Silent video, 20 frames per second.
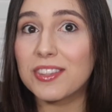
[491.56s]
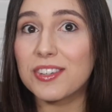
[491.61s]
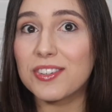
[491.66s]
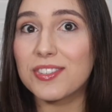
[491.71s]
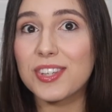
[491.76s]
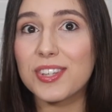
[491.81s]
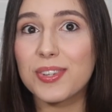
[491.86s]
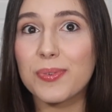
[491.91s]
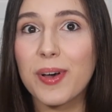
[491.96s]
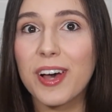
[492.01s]

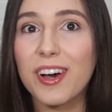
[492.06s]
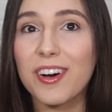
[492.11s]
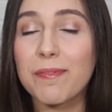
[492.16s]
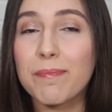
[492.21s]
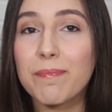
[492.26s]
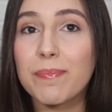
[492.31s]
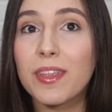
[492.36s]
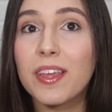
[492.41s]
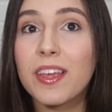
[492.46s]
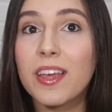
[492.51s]
those as
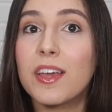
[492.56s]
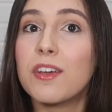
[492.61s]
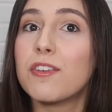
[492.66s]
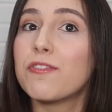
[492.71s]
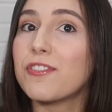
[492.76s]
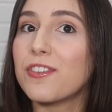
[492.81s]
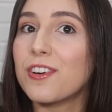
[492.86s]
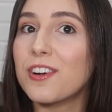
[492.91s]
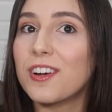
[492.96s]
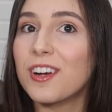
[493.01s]
well.
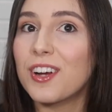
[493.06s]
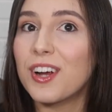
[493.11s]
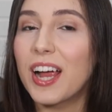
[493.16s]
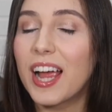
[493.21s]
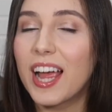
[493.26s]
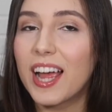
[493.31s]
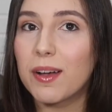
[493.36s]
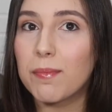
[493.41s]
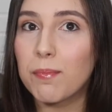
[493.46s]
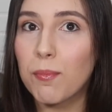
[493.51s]

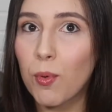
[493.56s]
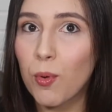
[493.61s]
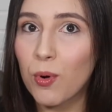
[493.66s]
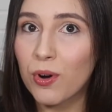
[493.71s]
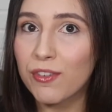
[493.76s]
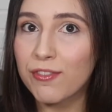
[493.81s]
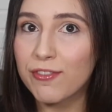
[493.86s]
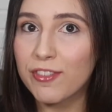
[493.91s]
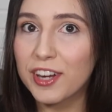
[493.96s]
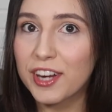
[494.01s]
For
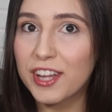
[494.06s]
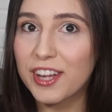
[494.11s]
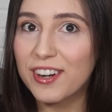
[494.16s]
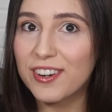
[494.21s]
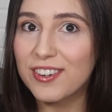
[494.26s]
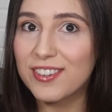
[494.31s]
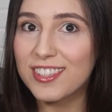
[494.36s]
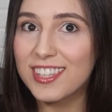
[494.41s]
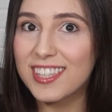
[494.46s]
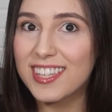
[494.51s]
more
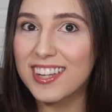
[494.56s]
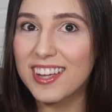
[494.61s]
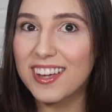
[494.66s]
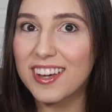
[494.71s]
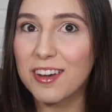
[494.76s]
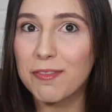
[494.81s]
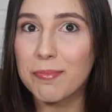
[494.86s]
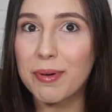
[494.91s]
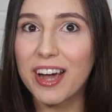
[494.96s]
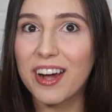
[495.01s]
videos
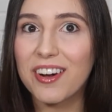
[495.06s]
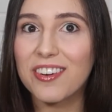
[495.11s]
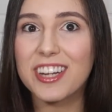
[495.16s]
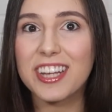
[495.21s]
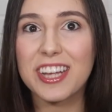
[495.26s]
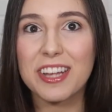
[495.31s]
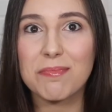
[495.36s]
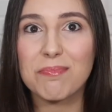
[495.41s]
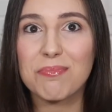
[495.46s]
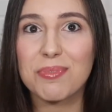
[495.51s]
about
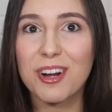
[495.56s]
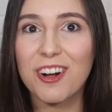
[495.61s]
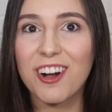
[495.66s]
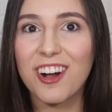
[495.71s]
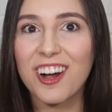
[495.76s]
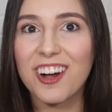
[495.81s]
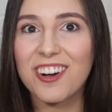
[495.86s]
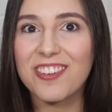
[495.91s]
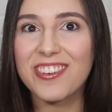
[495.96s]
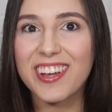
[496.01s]

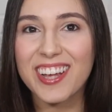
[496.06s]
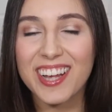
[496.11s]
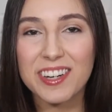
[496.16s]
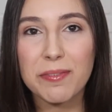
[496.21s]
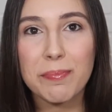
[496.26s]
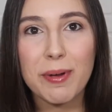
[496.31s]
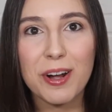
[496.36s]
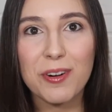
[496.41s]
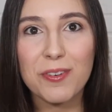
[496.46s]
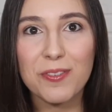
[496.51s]
improv and
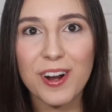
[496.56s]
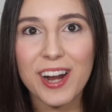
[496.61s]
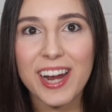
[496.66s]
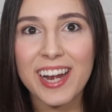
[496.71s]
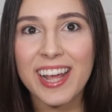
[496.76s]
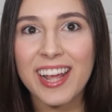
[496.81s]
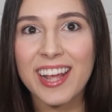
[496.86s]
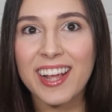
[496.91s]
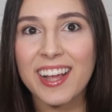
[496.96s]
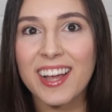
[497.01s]
about
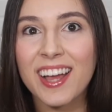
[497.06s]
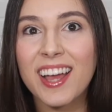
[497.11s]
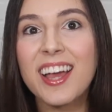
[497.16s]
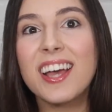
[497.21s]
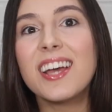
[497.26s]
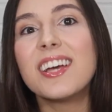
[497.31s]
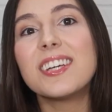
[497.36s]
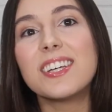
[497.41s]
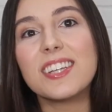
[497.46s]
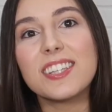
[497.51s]
writing,
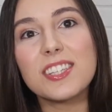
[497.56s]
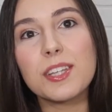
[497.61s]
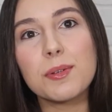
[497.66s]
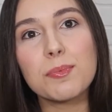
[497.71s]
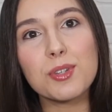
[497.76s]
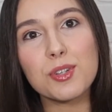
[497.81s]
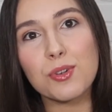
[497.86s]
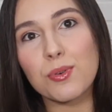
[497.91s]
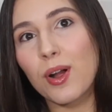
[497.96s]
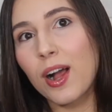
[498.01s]

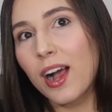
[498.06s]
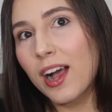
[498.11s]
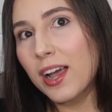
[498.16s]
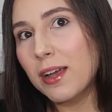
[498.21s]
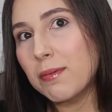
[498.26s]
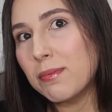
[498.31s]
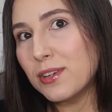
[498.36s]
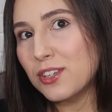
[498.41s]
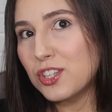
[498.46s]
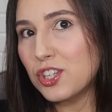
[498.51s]

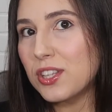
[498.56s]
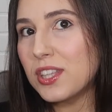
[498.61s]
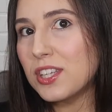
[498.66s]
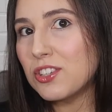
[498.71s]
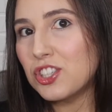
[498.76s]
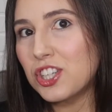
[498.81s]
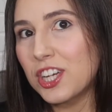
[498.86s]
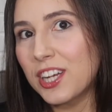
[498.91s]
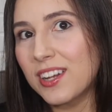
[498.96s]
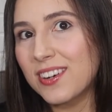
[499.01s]
subscribe to the
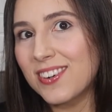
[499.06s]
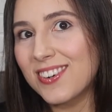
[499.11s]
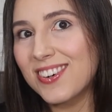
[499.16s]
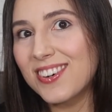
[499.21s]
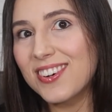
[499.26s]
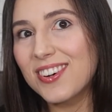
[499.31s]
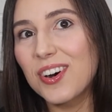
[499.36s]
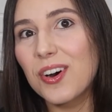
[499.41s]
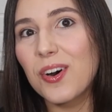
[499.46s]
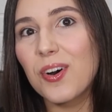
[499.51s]

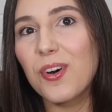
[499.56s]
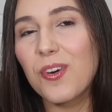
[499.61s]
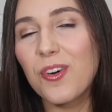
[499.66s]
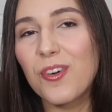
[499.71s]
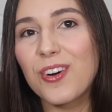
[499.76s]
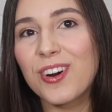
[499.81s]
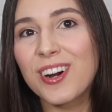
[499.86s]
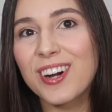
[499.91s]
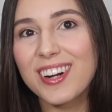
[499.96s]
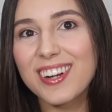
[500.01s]
channel
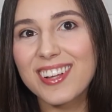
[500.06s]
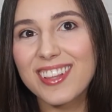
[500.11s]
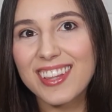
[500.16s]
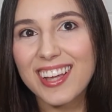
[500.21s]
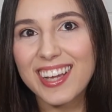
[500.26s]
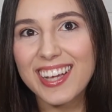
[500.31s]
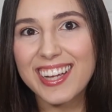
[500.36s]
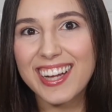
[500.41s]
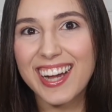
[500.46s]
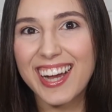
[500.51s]
or
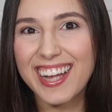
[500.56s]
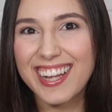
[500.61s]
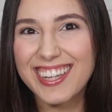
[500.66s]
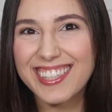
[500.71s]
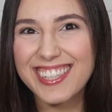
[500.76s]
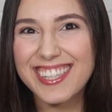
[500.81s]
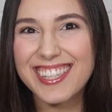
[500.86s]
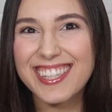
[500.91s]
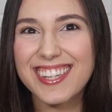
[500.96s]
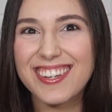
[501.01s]
like
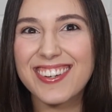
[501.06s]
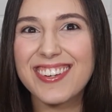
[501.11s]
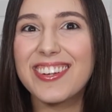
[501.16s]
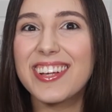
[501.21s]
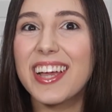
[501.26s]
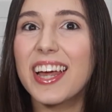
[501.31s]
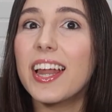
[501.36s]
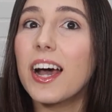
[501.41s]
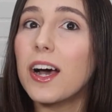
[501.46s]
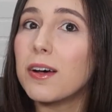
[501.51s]
us so you
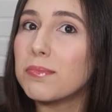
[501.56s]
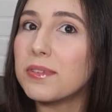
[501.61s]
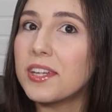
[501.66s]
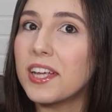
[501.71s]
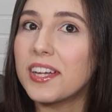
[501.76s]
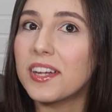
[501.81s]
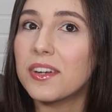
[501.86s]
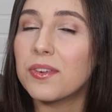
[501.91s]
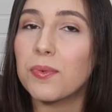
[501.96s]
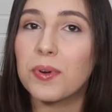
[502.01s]
get
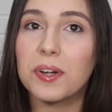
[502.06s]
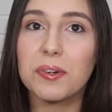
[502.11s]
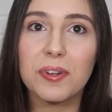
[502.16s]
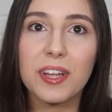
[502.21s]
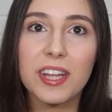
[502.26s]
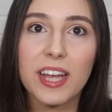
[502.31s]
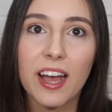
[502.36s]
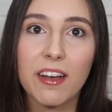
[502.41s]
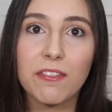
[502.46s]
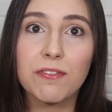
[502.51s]
updated when
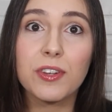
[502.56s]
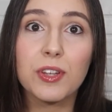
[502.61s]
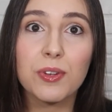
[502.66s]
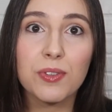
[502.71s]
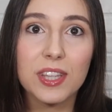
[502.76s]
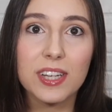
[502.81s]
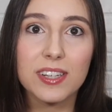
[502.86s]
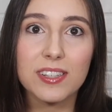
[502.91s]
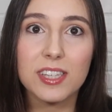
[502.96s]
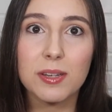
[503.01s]
we have new
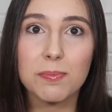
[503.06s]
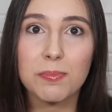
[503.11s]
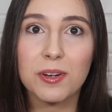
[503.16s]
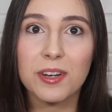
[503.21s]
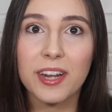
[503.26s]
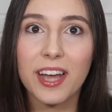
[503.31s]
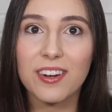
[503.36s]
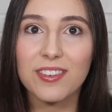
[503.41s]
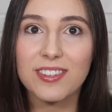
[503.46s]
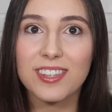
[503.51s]
things to
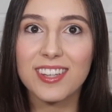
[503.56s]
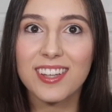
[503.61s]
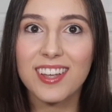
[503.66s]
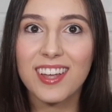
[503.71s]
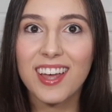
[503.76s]
put out.